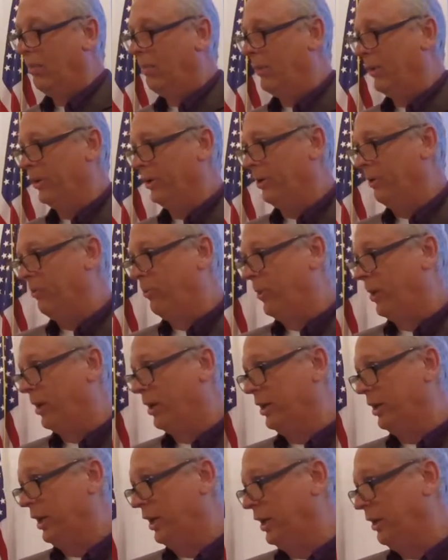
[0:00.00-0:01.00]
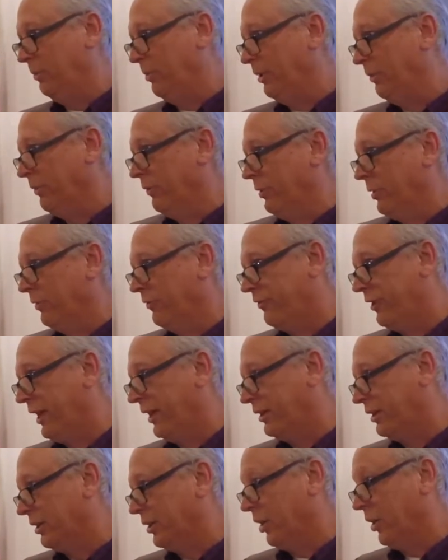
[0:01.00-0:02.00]
but you really need to be
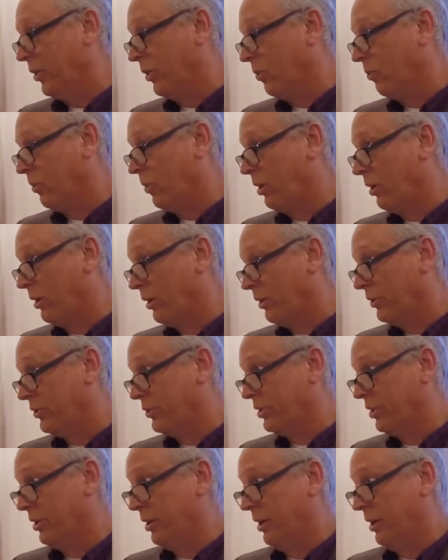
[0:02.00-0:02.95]
reflecting on the words